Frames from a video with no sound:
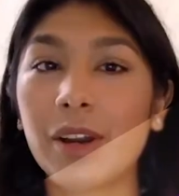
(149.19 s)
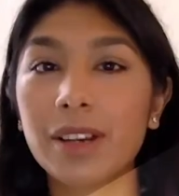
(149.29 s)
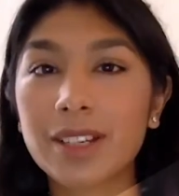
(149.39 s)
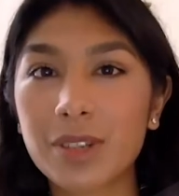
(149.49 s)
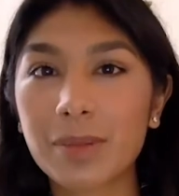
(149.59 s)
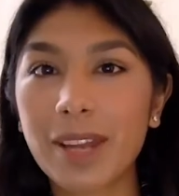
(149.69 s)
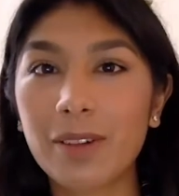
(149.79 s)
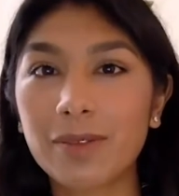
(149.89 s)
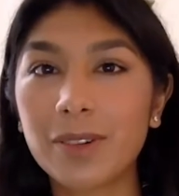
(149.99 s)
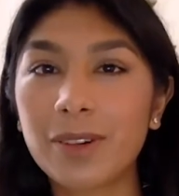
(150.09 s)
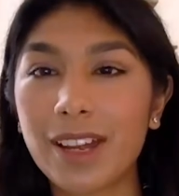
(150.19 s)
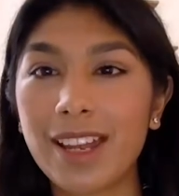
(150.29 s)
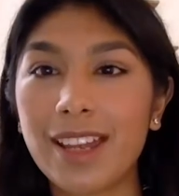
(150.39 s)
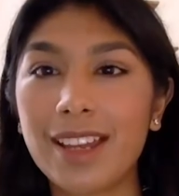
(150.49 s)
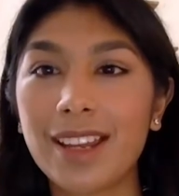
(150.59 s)
are extremely helpful
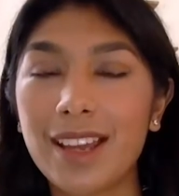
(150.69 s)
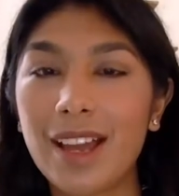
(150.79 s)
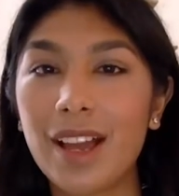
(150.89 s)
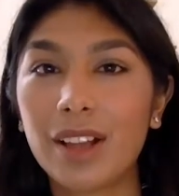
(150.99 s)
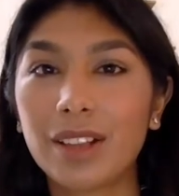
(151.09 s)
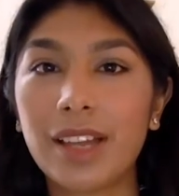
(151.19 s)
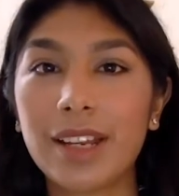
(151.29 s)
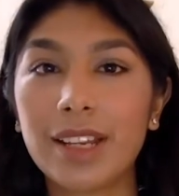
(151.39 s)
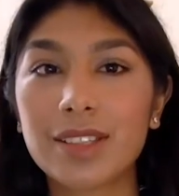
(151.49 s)
in letting